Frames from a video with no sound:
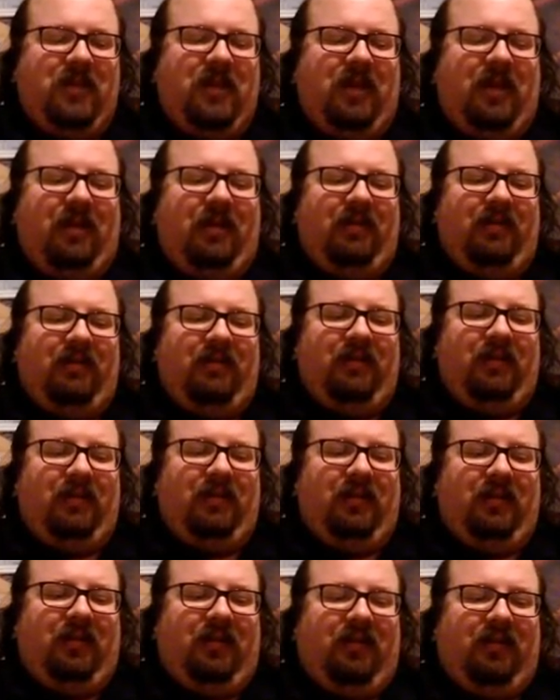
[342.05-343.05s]
and
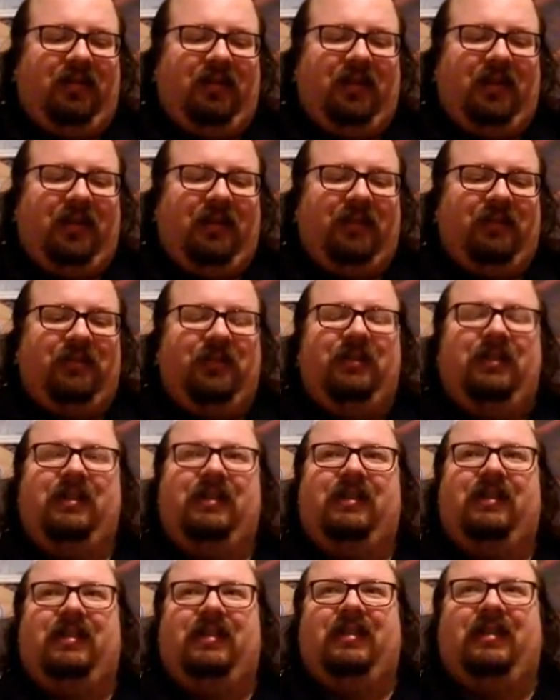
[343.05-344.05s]
all of the
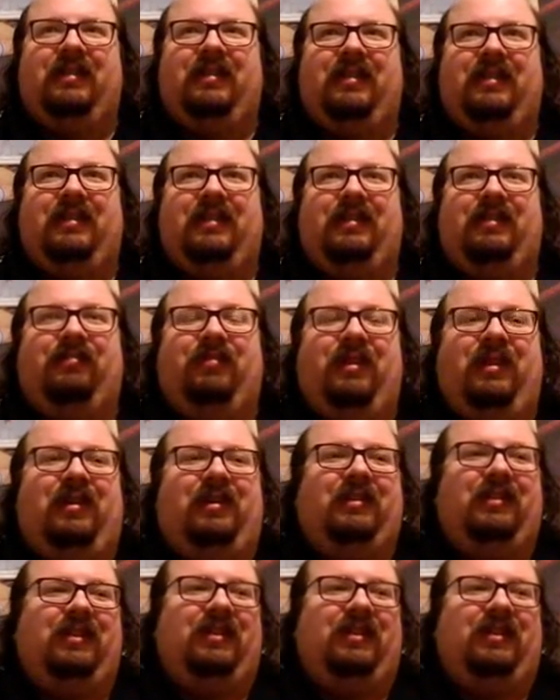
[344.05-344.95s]
cartridges as well.